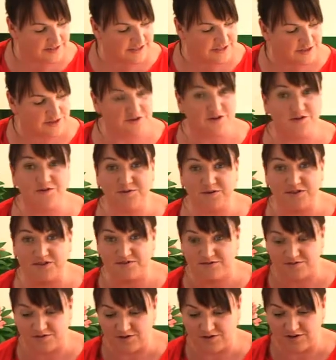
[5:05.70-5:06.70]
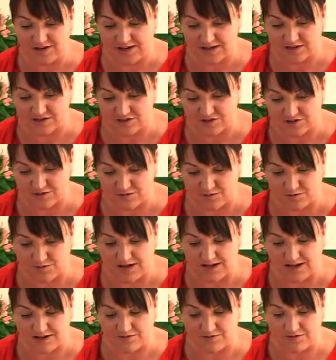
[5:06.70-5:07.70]
finish off with a few extra
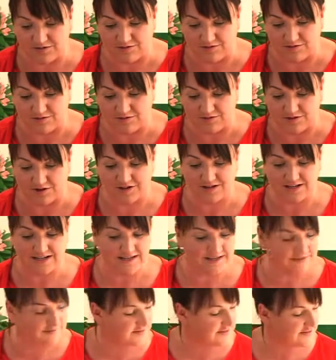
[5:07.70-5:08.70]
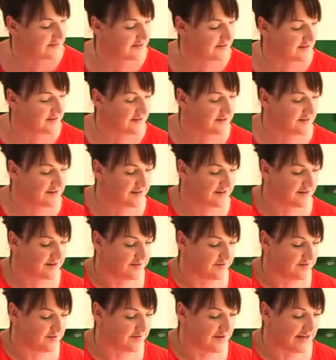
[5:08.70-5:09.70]
wild rocket leaves.
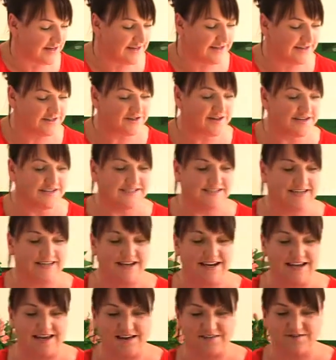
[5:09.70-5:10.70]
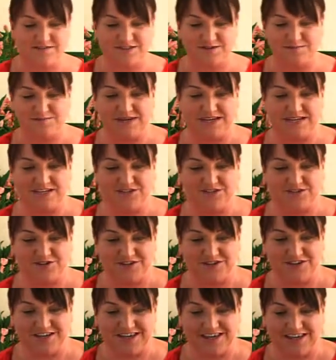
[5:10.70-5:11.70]
And if you have any dressing left, make
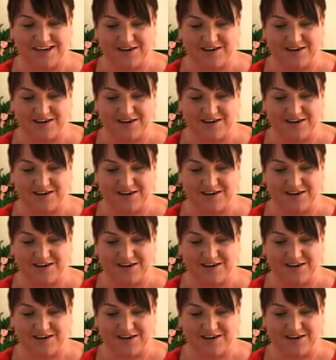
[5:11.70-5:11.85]
sure you